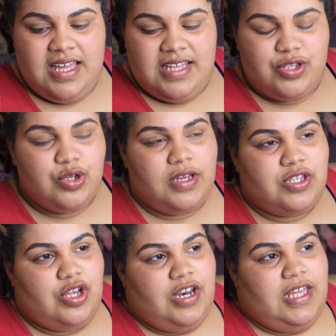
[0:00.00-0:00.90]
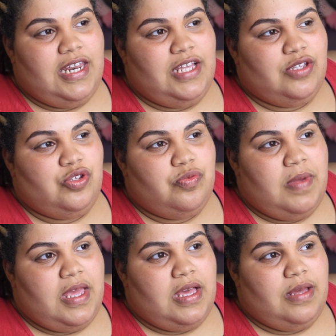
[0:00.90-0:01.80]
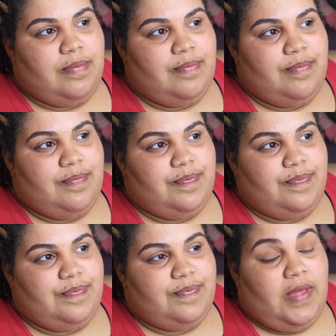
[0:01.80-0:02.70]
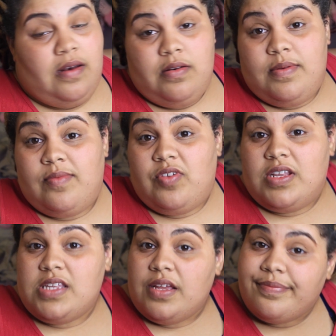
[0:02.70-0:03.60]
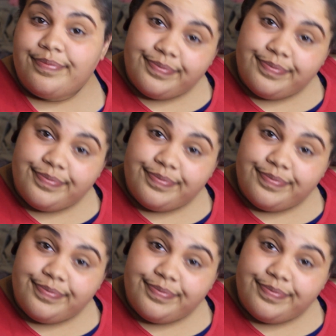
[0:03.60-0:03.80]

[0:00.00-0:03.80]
Until I started getting into makeup, I don't know what I'm trying to say.